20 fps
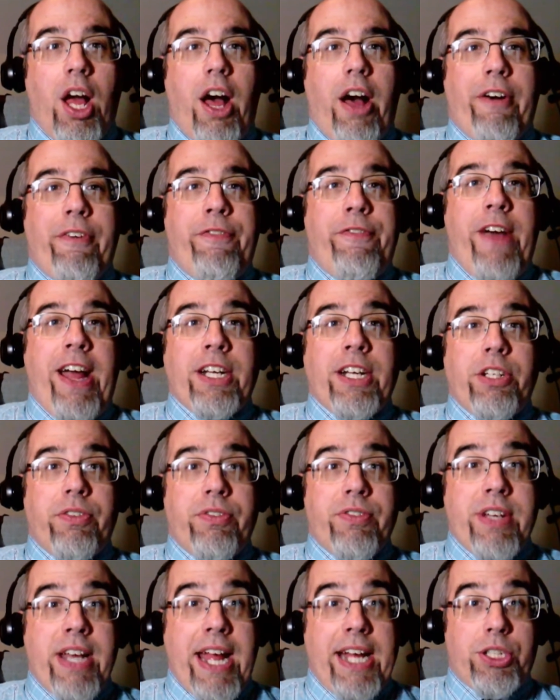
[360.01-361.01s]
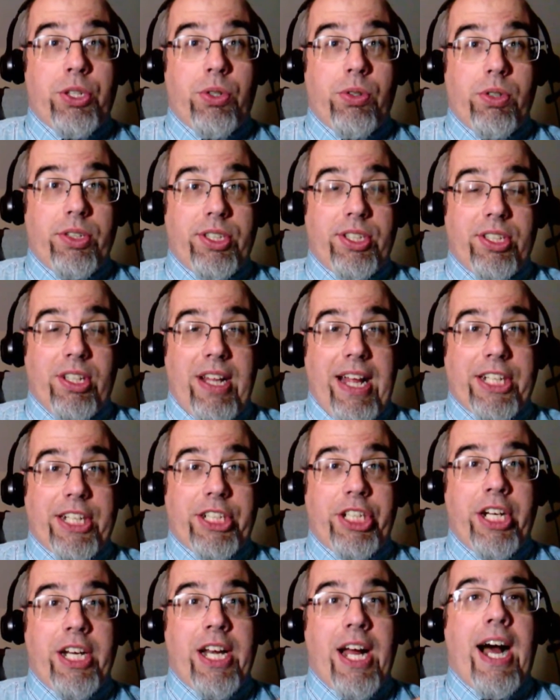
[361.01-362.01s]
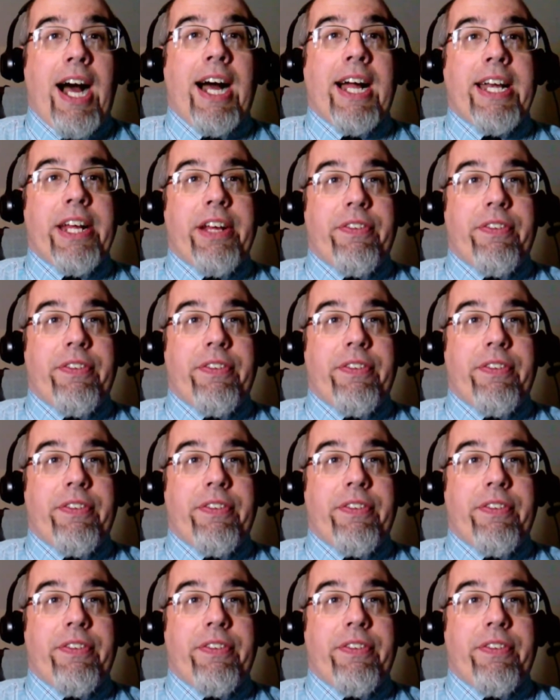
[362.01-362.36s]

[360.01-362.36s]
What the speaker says: effect of natural selection on a